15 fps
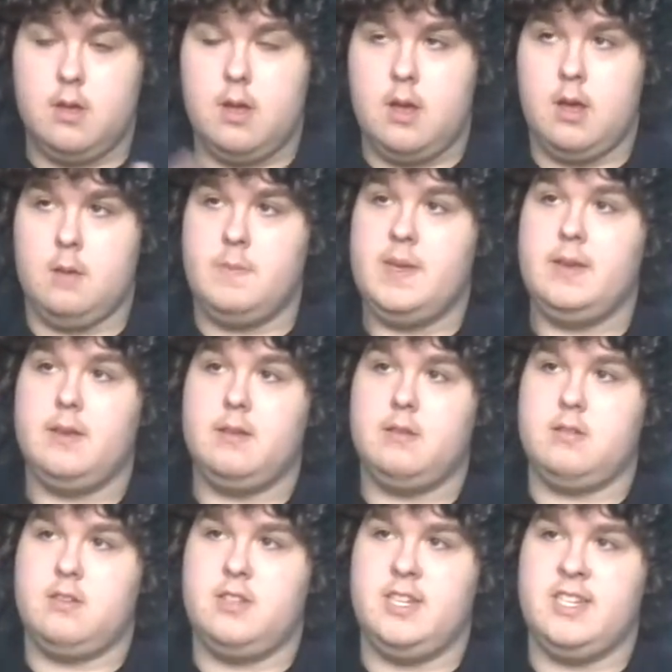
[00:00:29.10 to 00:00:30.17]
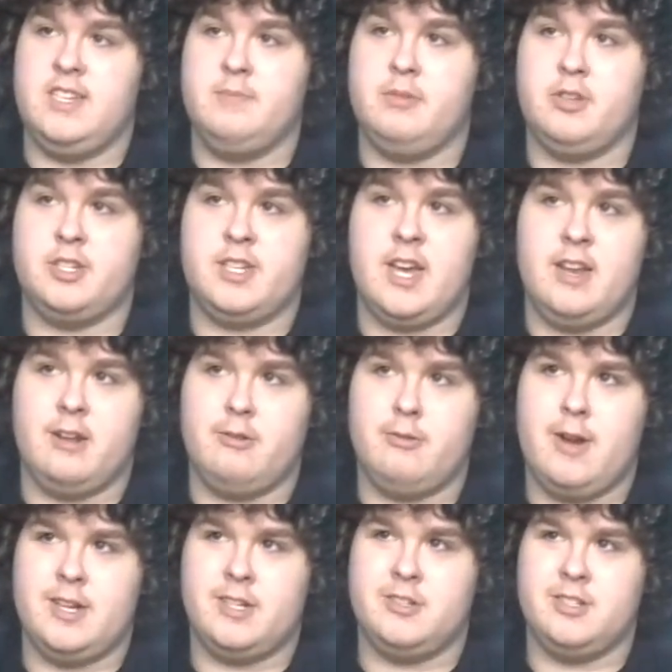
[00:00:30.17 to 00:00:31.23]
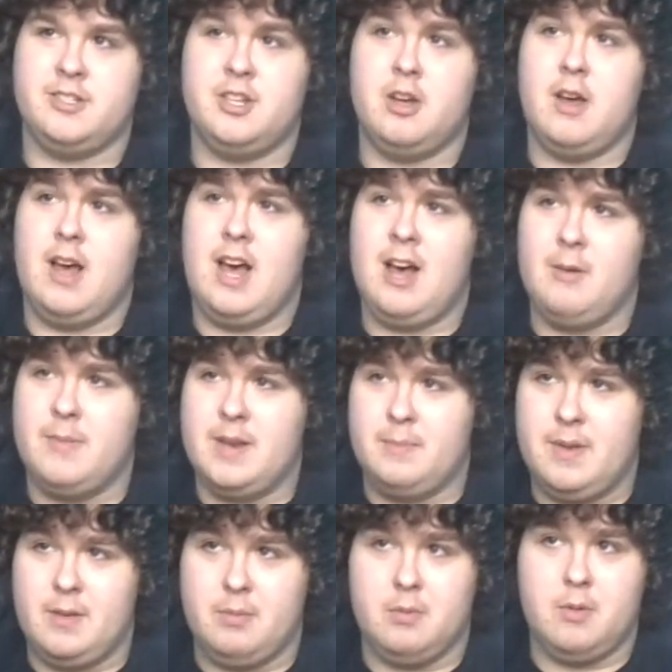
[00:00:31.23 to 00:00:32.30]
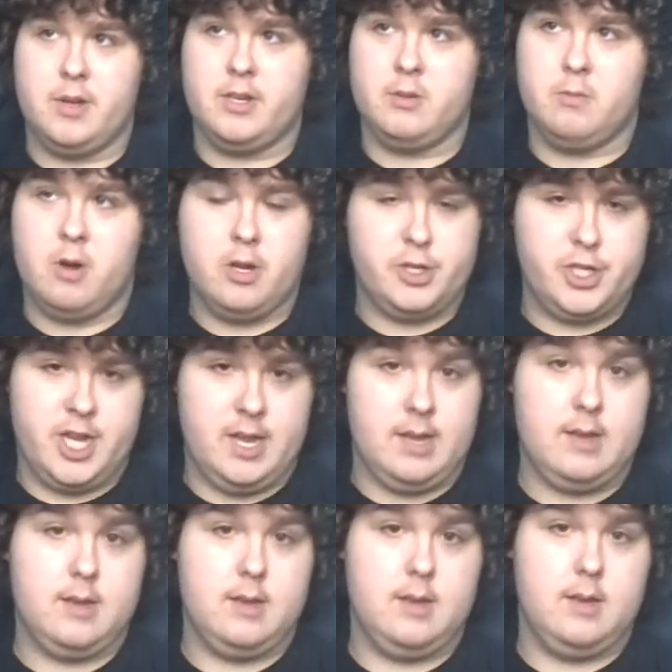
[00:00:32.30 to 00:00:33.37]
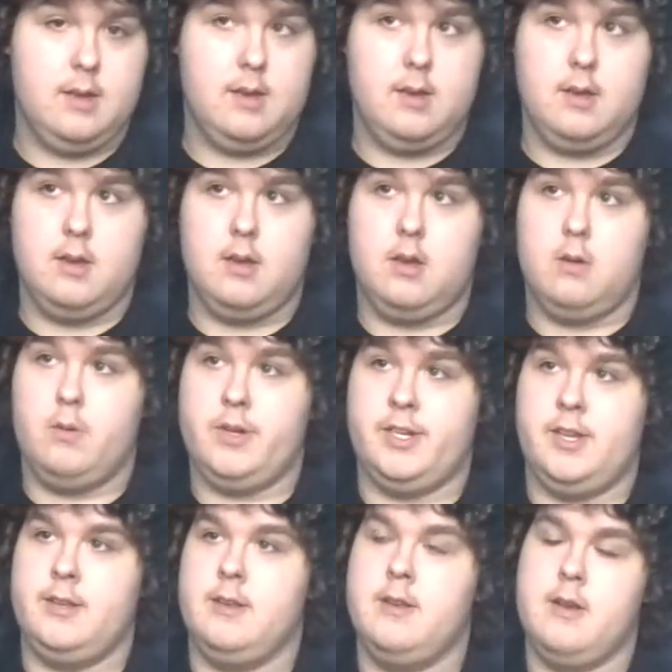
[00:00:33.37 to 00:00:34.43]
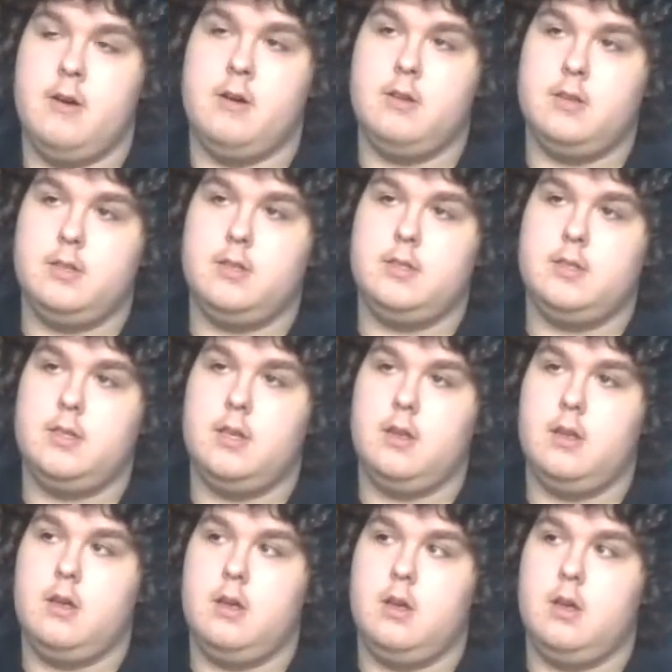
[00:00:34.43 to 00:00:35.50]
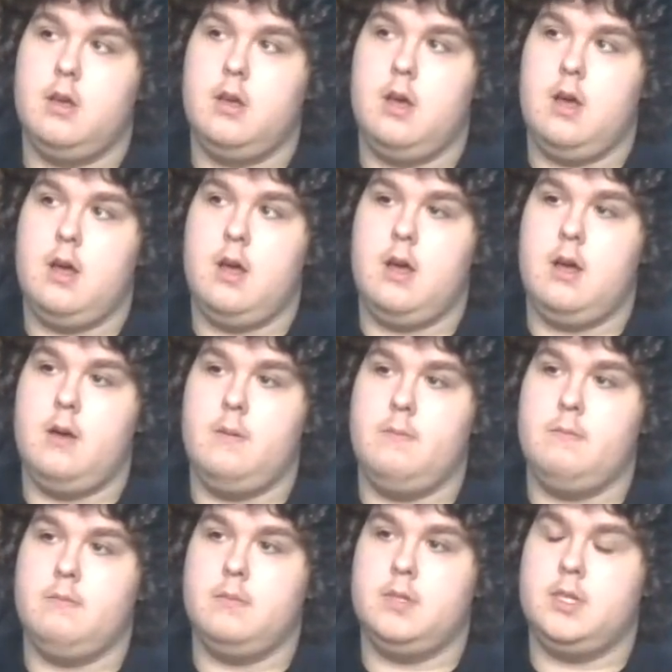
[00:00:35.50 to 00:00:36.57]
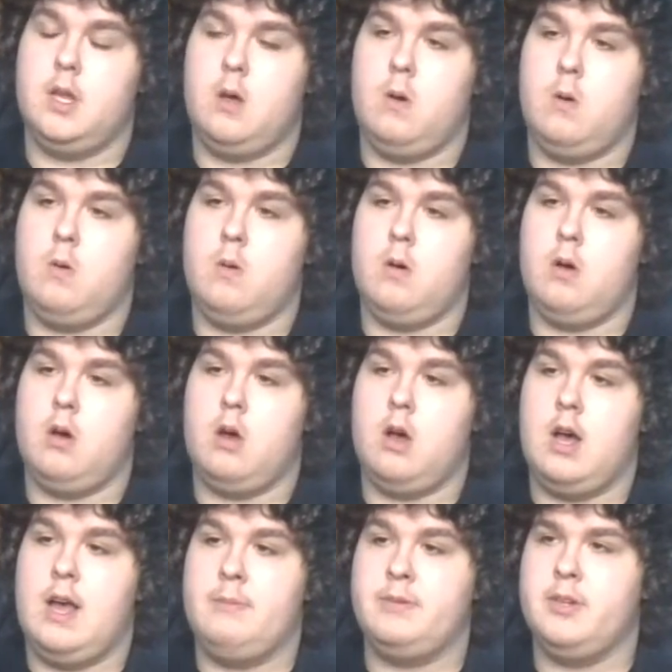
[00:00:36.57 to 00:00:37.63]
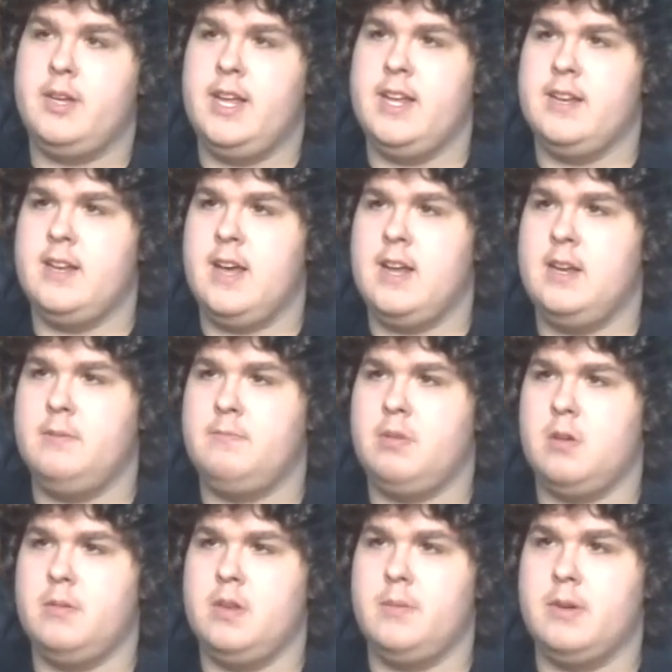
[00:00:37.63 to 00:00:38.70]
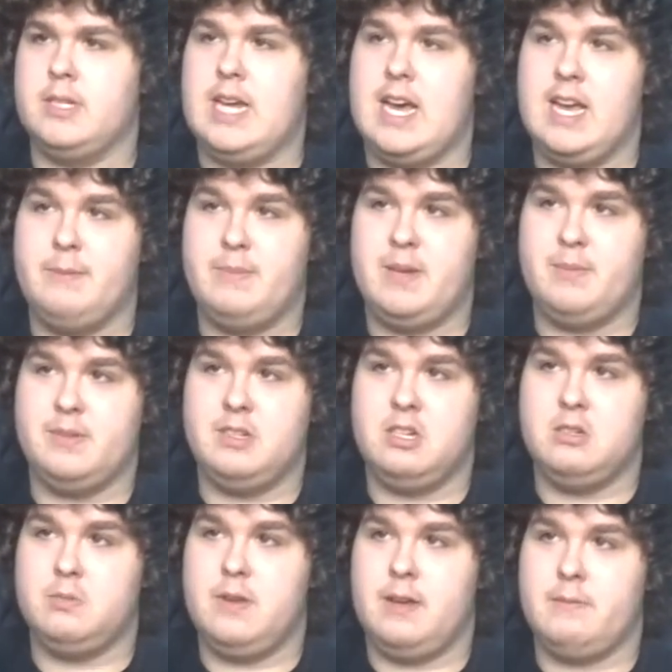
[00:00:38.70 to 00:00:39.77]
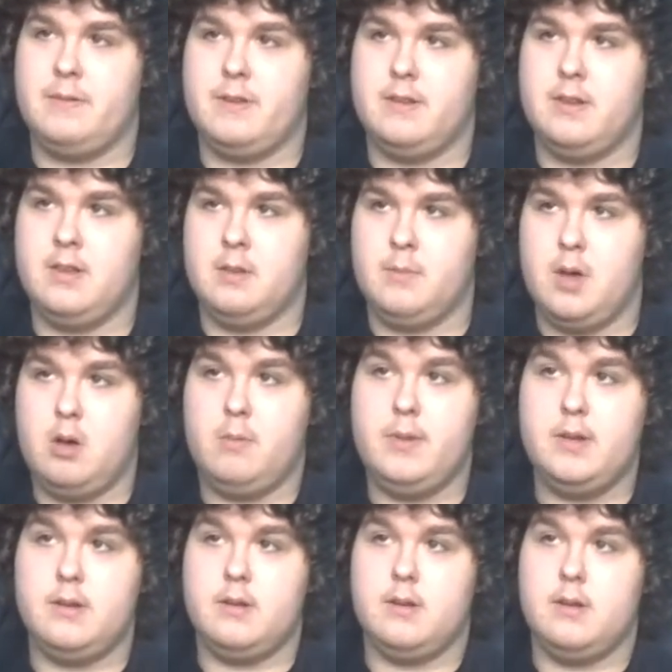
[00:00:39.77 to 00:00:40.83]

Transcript: Um, Disney Plus kind of crashed because of how many people wanted to watch it, which is nuts. Um, so, episode 8 and 9 are probably the most hyped episodes we have at the moment.